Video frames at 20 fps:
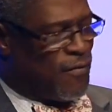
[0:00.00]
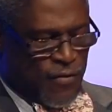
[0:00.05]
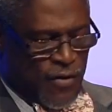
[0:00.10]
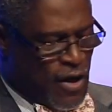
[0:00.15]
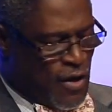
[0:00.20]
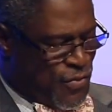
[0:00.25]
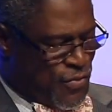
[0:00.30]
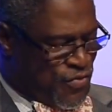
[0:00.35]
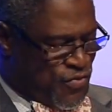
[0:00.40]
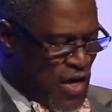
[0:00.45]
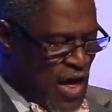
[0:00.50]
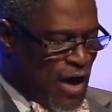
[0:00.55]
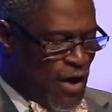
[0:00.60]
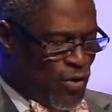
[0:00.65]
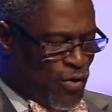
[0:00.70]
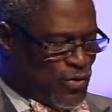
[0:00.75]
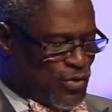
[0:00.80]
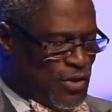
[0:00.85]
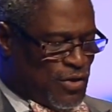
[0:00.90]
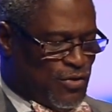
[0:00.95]
uh,
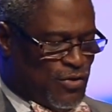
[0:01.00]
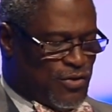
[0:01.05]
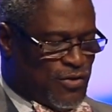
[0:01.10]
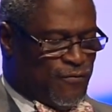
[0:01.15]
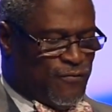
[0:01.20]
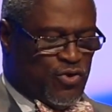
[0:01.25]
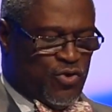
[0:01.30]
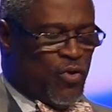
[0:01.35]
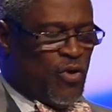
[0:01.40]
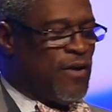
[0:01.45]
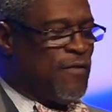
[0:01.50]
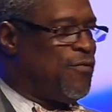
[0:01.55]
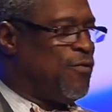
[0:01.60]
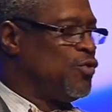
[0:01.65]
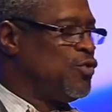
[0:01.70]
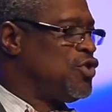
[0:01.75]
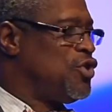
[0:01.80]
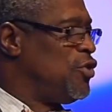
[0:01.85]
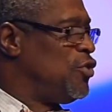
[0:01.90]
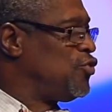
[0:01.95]
thousands of
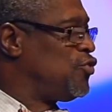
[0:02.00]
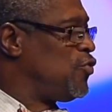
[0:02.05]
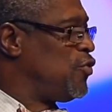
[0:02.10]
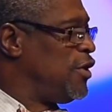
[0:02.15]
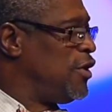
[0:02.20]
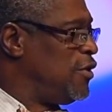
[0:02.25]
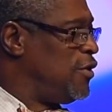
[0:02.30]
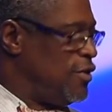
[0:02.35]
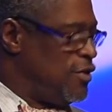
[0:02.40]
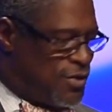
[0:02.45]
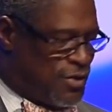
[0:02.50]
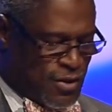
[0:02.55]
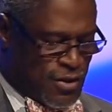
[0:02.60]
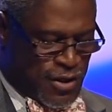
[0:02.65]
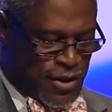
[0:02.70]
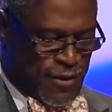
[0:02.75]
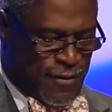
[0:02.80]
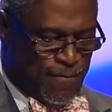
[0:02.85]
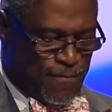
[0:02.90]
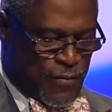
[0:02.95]
joyful children in this
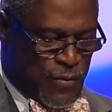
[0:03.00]
city.